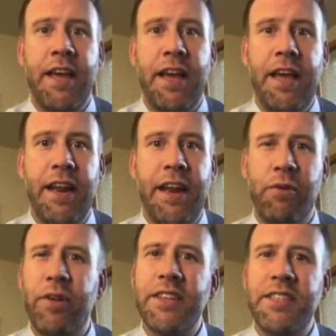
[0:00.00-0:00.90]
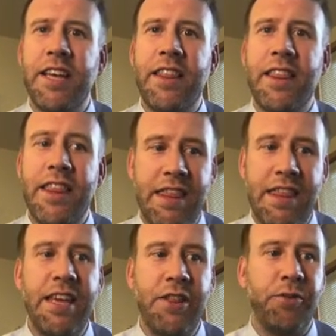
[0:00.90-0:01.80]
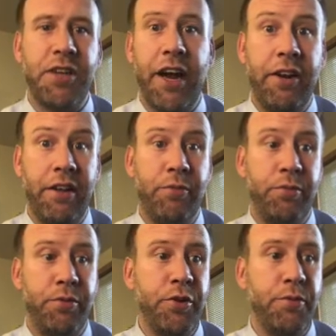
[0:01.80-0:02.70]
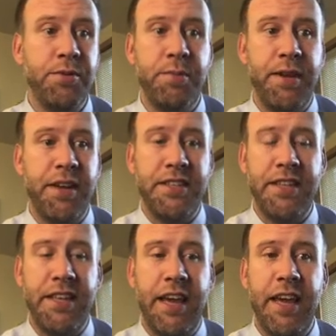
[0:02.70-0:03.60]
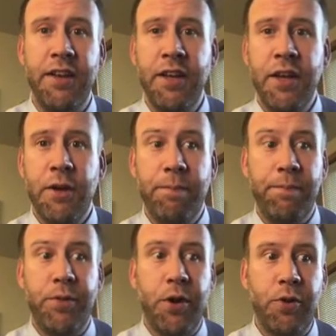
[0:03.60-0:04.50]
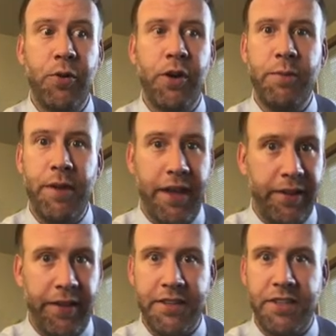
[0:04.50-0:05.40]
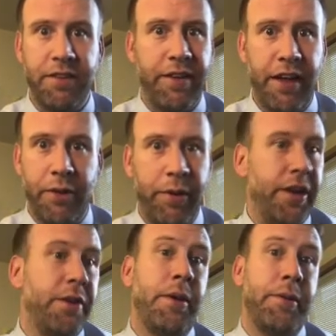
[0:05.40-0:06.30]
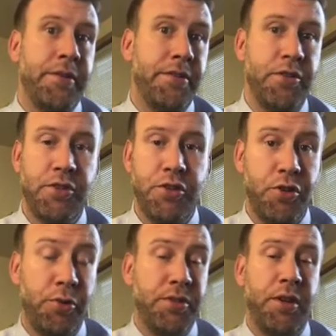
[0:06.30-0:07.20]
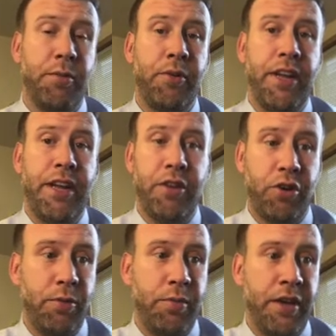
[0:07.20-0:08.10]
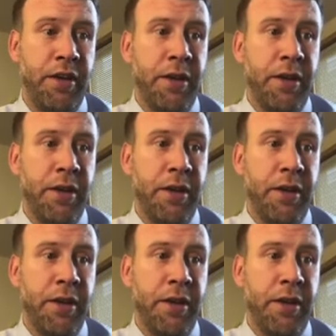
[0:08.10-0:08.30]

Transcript: And it really has the kid think in those higher level blooms, because in the end, they're going to be analyzing, evaluating to be able to do a summary, and they're going to be